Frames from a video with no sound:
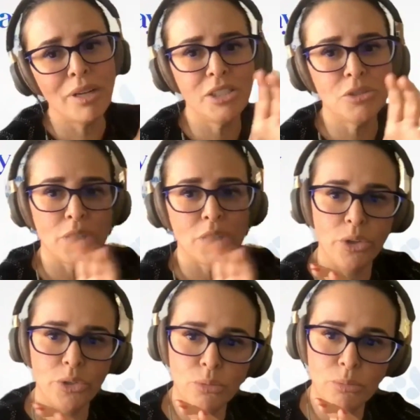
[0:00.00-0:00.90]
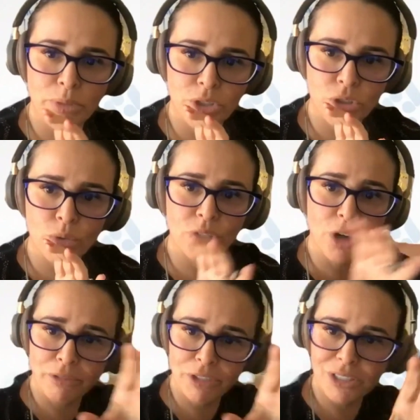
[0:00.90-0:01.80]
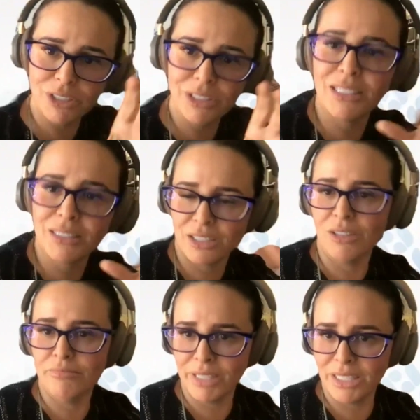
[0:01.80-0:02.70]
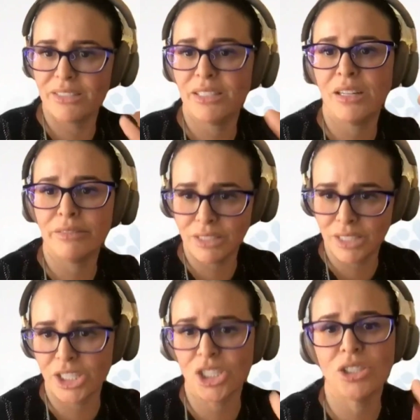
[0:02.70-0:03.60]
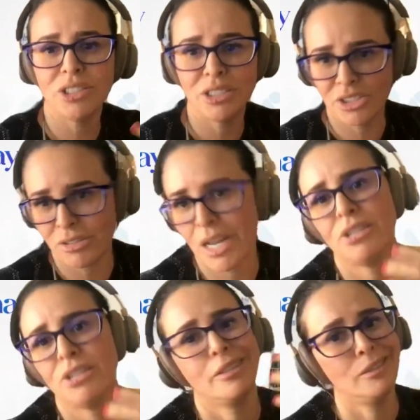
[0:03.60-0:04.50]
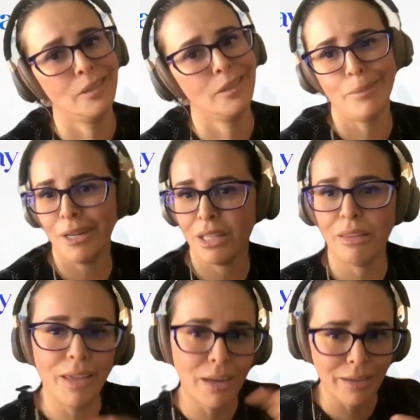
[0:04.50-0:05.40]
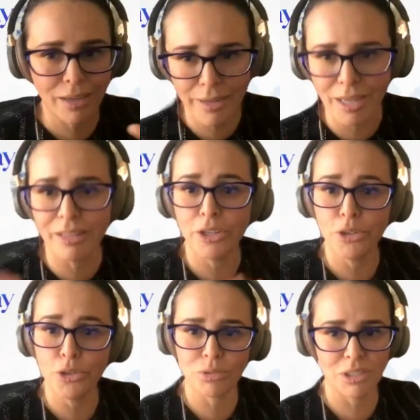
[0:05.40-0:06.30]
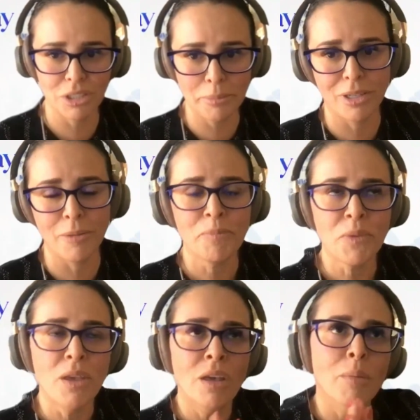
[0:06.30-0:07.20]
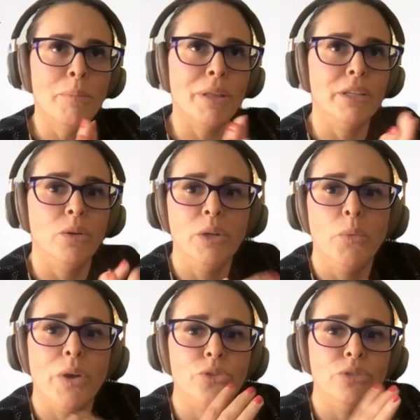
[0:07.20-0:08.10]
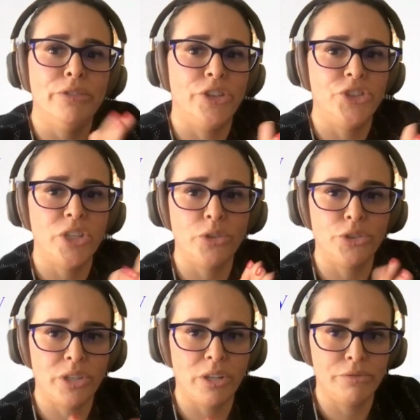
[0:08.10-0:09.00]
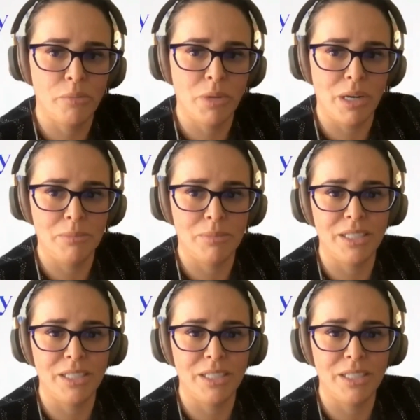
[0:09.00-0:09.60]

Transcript: companies were going to be chosen, obviously, as the company itself, the technology, the traction, the market, yada, yada, yada, the usual, the typical. But the only way to differentiate yourself from